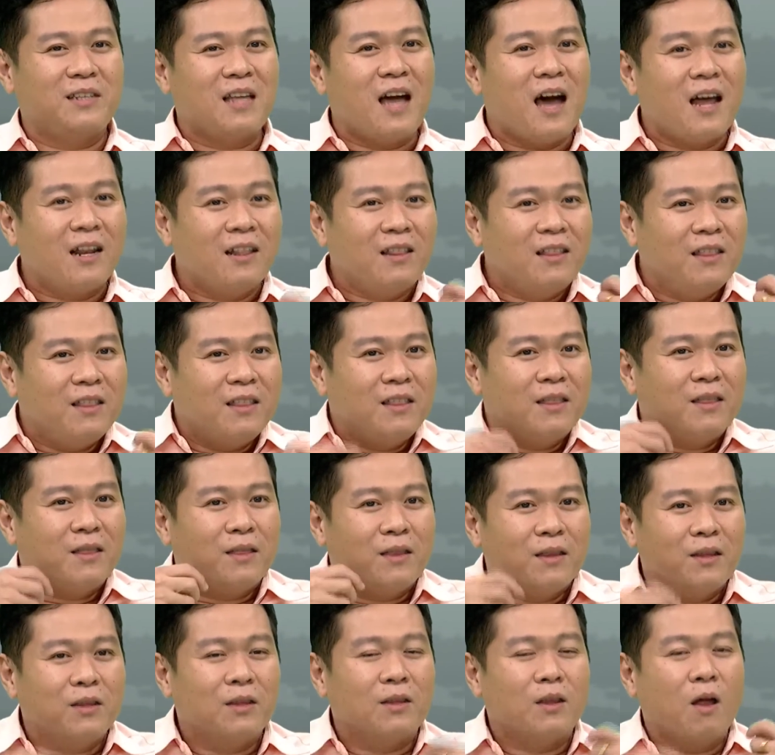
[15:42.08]
start
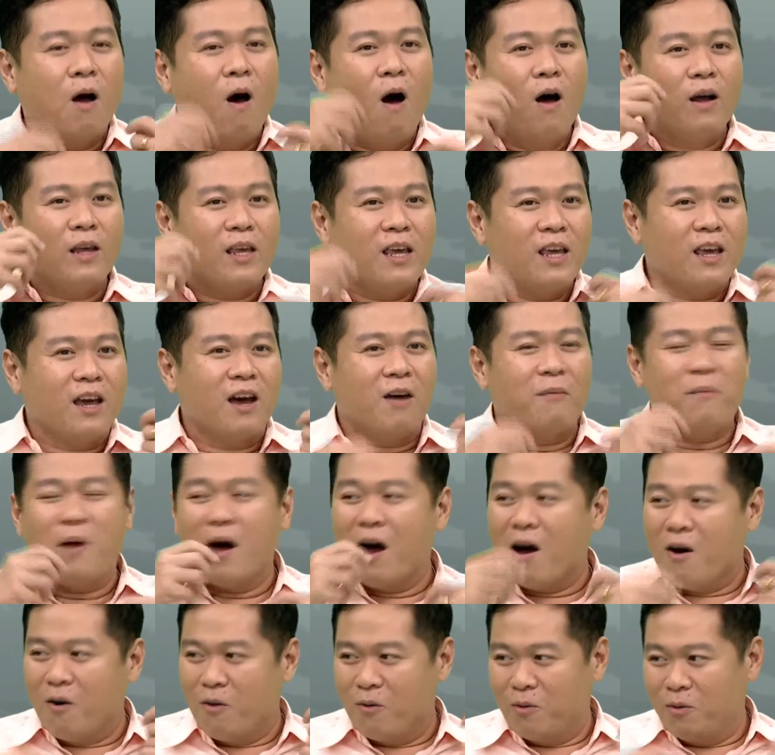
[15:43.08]
talking
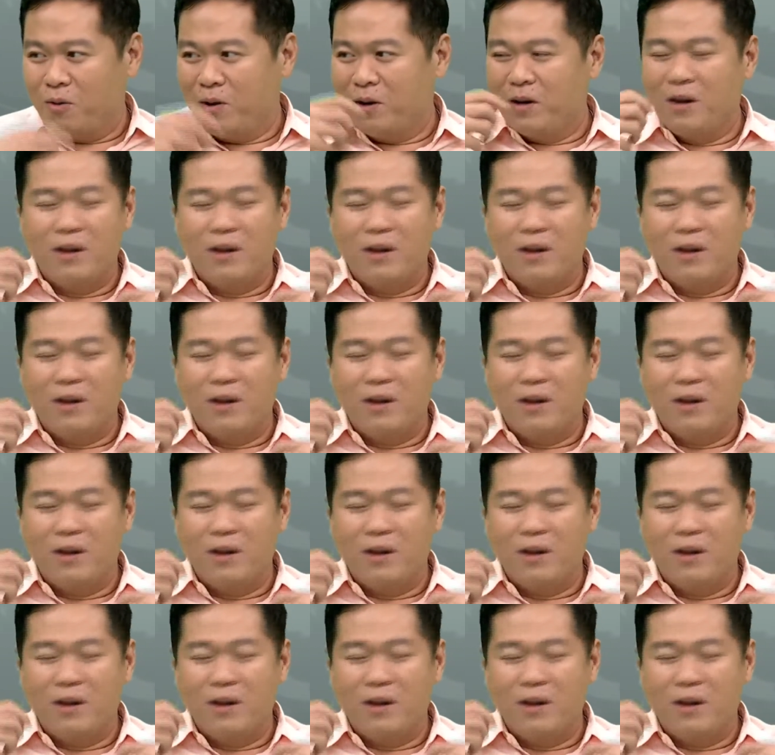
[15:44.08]
about